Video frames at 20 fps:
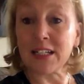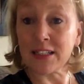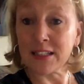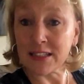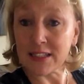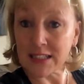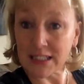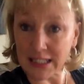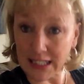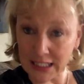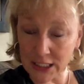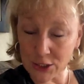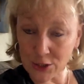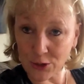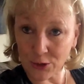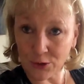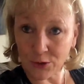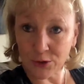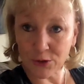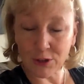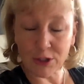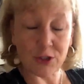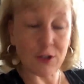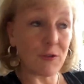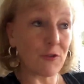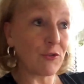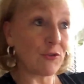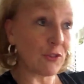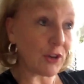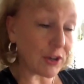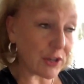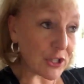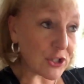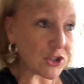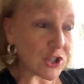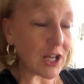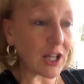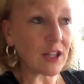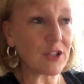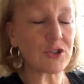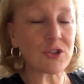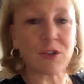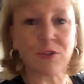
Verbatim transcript: leg circles are actually very challenging